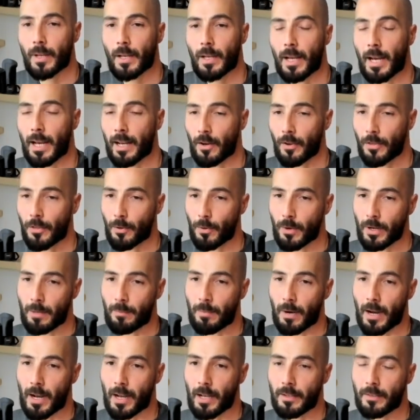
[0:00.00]
And authority
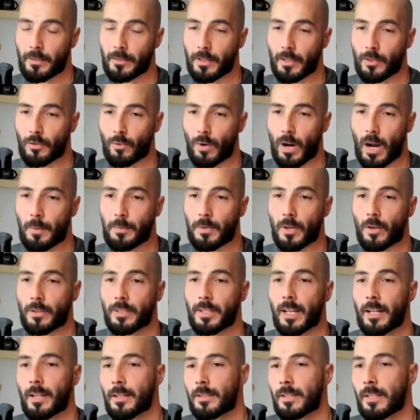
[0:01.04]
bias describes our
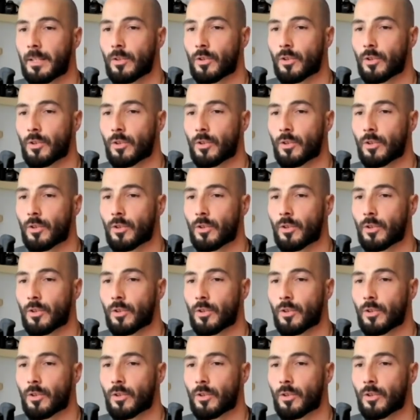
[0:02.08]
tendency to